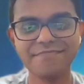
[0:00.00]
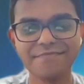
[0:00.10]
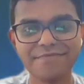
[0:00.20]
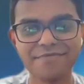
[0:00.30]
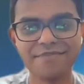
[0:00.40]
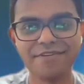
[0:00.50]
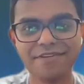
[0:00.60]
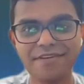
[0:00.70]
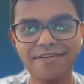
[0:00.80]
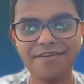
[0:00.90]

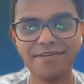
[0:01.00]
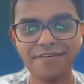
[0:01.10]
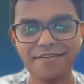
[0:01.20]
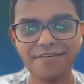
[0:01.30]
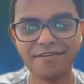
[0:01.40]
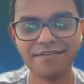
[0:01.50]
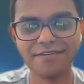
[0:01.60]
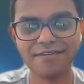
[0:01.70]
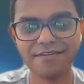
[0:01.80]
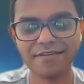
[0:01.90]

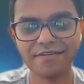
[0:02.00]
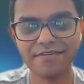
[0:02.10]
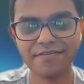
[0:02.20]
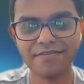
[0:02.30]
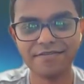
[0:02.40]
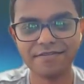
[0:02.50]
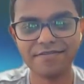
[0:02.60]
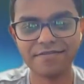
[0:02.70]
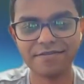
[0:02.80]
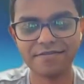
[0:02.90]

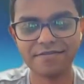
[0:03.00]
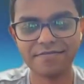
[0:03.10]
This person isn't speaking.